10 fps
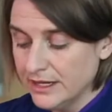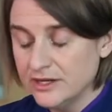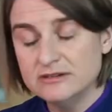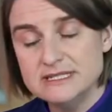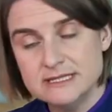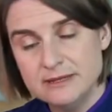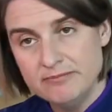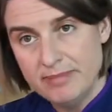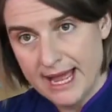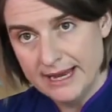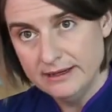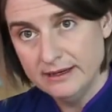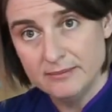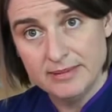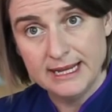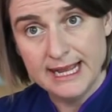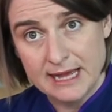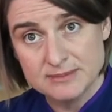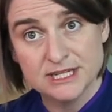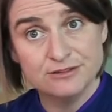Your insulin pen can be
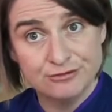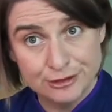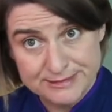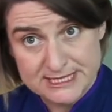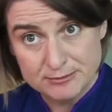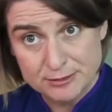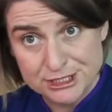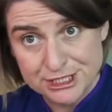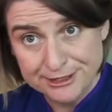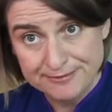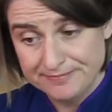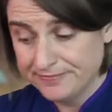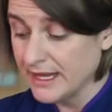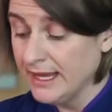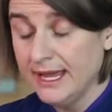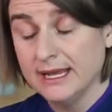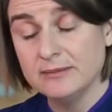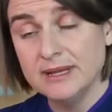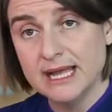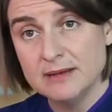kept at room temperature. It
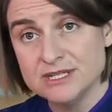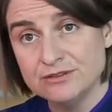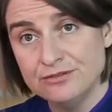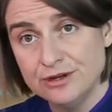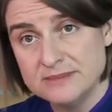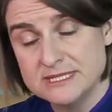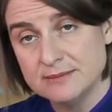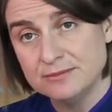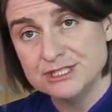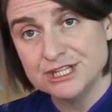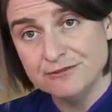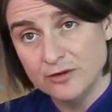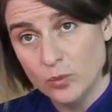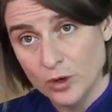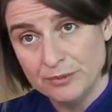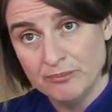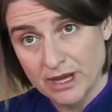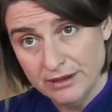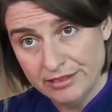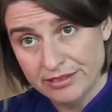can be kept at room temperature for 1
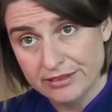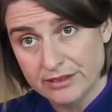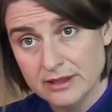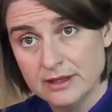month.